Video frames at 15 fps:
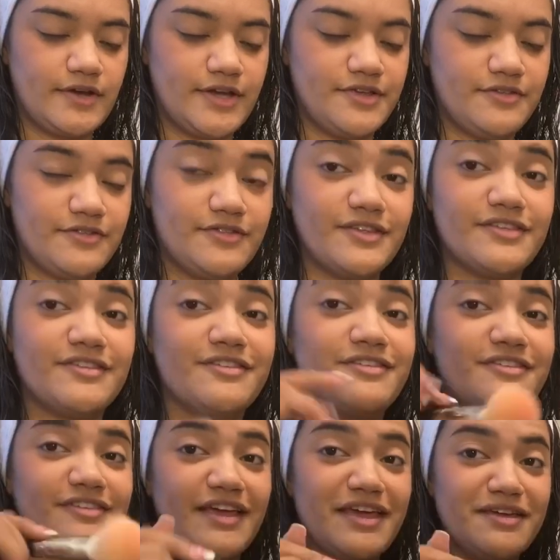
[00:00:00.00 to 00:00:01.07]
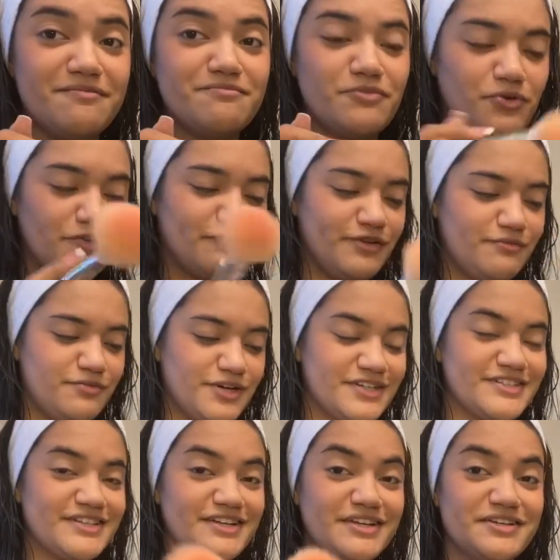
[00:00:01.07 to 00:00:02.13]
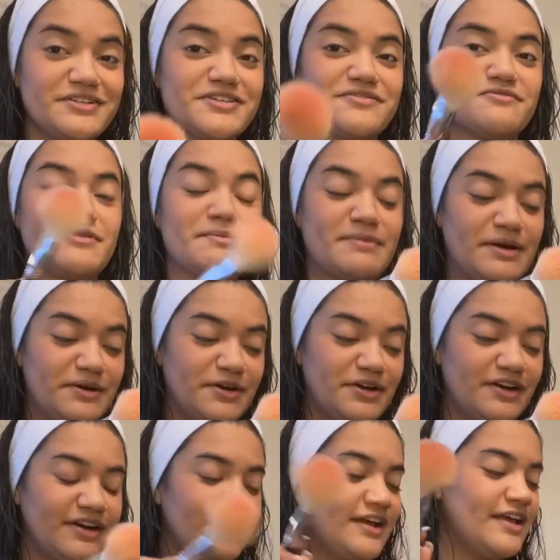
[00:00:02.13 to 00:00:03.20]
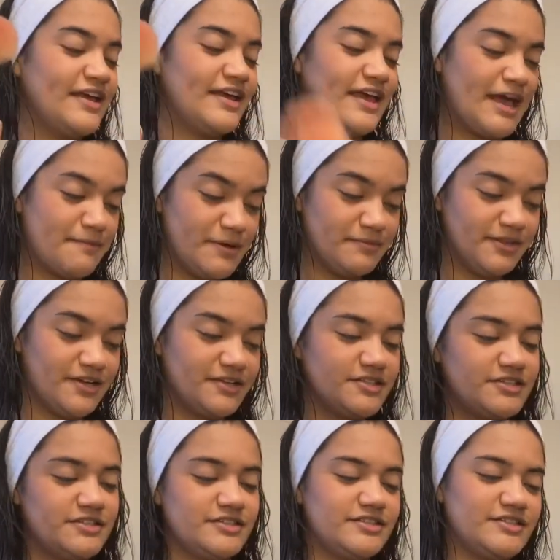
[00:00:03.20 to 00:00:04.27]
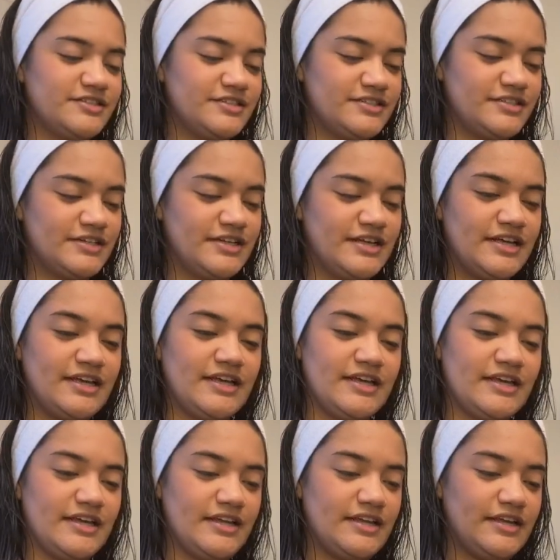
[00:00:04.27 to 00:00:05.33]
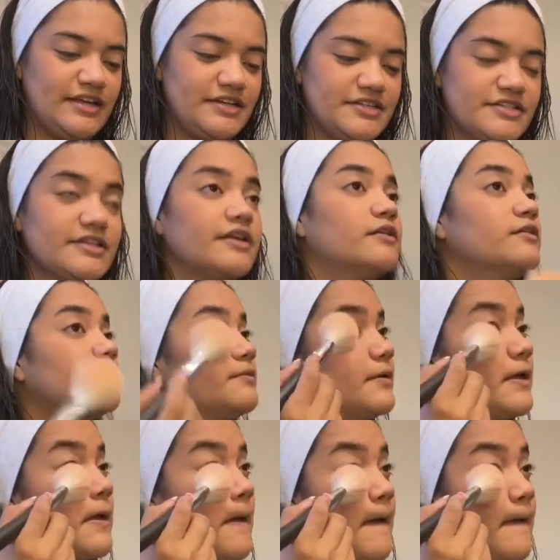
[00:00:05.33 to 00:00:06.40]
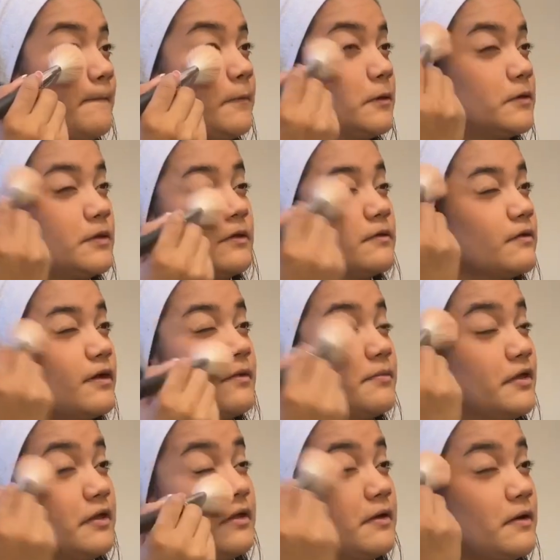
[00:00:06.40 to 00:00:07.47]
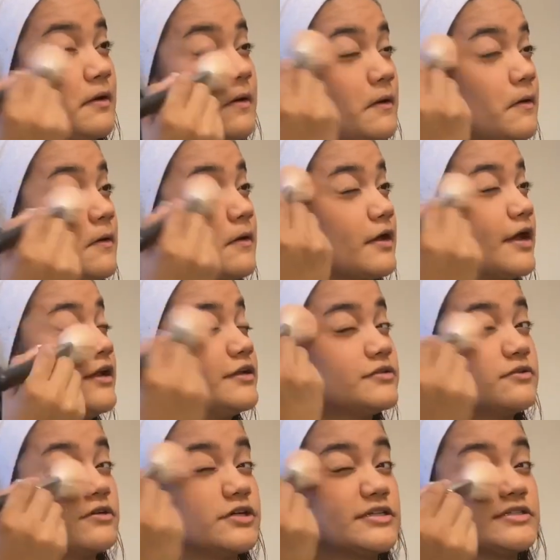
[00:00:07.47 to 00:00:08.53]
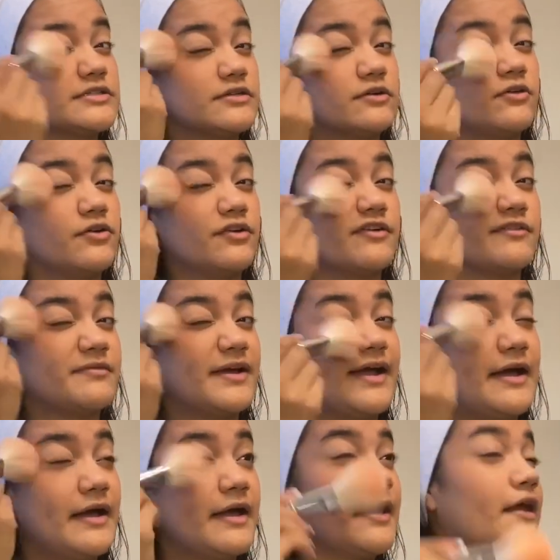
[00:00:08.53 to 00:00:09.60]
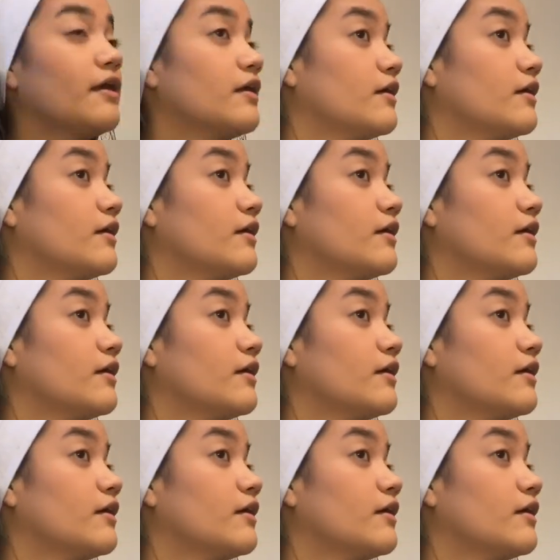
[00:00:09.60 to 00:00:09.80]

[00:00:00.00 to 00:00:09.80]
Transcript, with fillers: I use the same Morphe brush that I use for my powder and my blush. And I just get a little bit, I put this up here, kind of towards the corner of my eye,